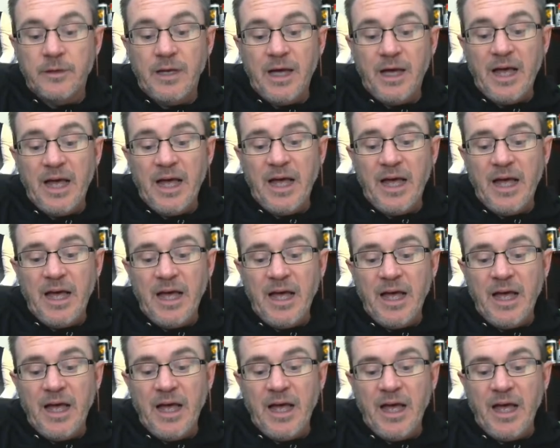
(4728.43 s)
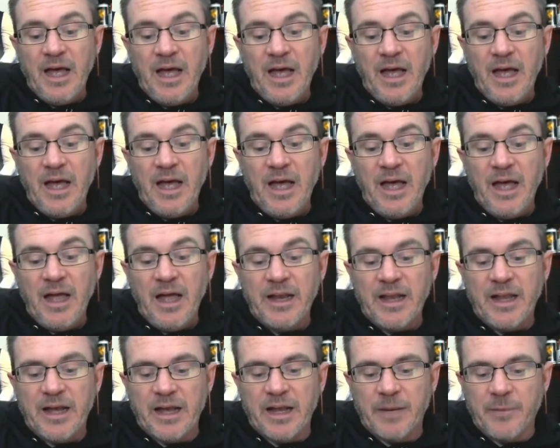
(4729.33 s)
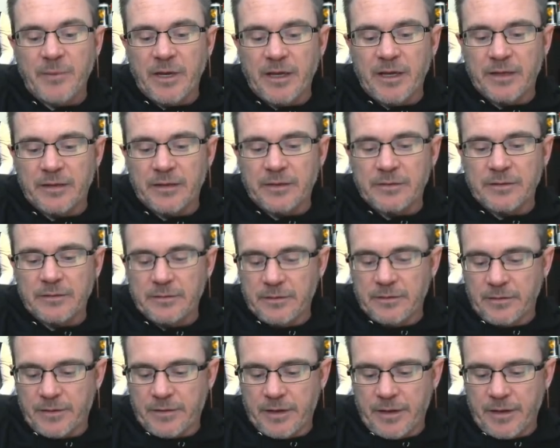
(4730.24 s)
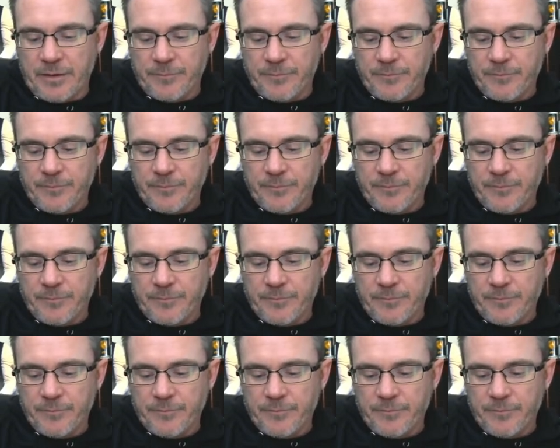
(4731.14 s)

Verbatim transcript: Ah, not going to make it. Okay.